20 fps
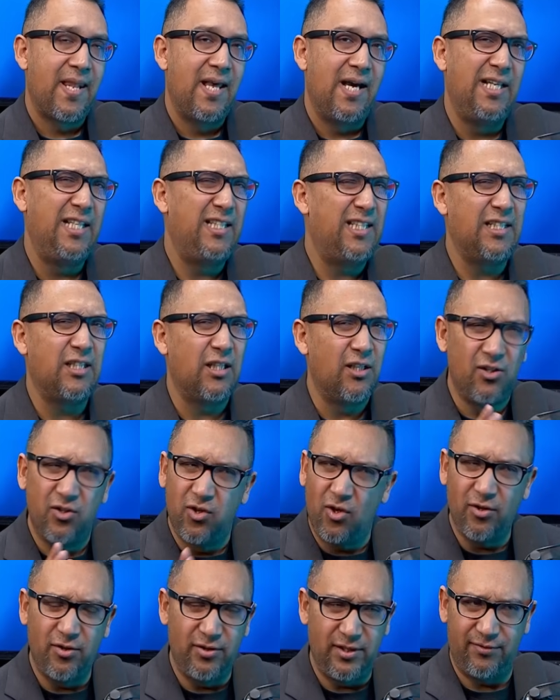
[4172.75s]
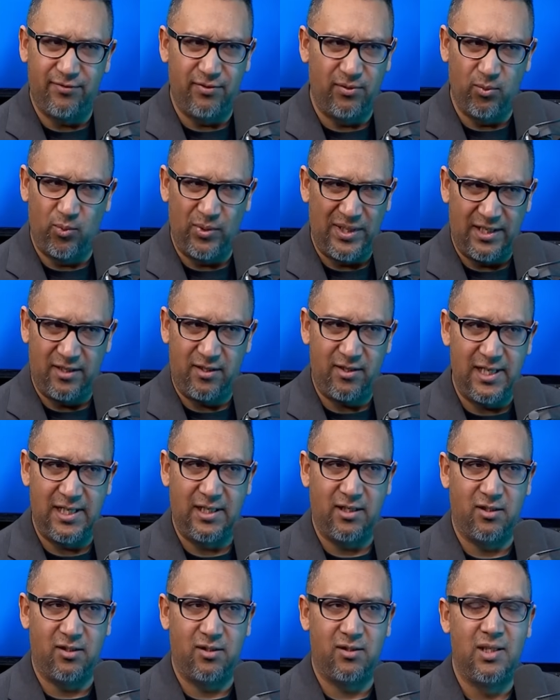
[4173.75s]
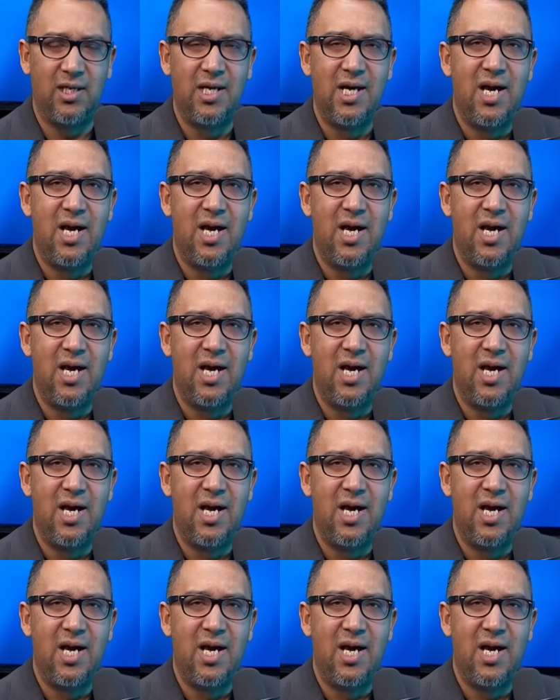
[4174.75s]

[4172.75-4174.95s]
He says a lot of different weird things,